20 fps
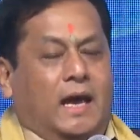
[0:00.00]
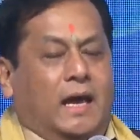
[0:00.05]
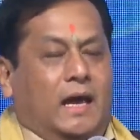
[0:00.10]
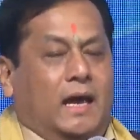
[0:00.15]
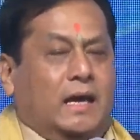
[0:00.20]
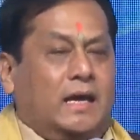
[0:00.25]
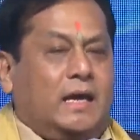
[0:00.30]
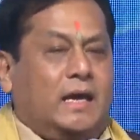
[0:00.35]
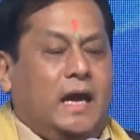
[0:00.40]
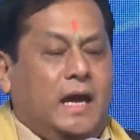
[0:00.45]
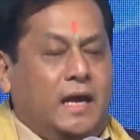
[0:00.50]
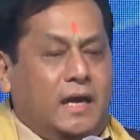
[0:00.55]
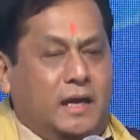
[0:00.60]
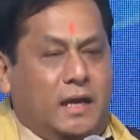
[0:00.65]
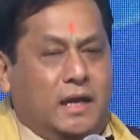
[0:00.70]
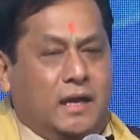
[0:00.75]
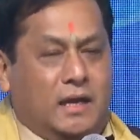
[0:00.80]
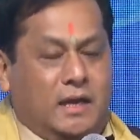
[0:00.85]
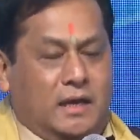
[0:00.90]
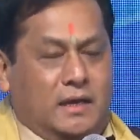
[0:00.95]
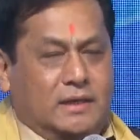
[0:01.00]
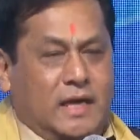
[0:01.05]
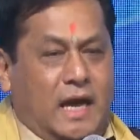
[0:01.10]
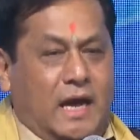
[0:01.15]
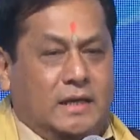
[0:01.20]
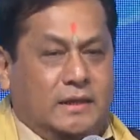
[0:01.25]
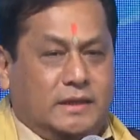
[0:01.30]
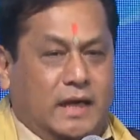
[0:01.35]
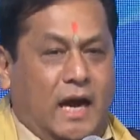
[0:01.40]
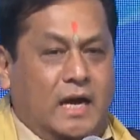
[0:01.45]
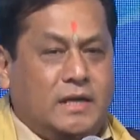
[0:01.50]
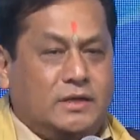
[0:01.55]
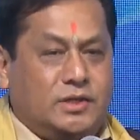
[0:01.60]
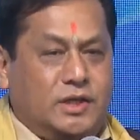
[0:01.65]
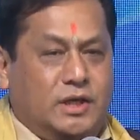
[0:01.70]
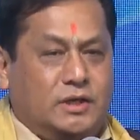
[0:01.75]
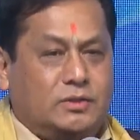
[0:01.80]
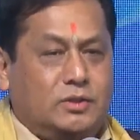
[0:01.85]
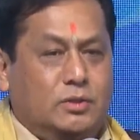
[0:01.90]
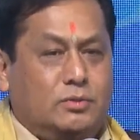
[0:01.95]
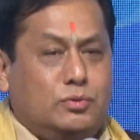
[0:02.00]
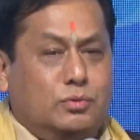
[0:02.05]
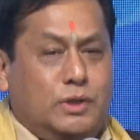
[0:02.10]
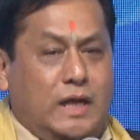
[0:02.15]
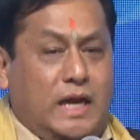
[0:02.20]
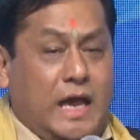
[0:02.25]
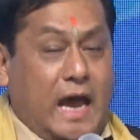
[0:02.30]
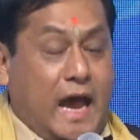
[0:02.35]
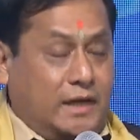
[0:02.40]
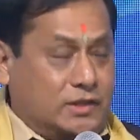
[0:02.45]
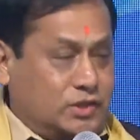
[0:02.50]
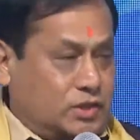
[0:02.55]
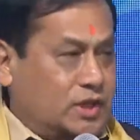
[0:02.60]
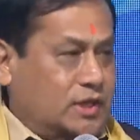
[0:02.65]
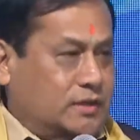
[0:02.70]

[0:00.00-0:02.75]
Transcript: carry the entire sector to that extent,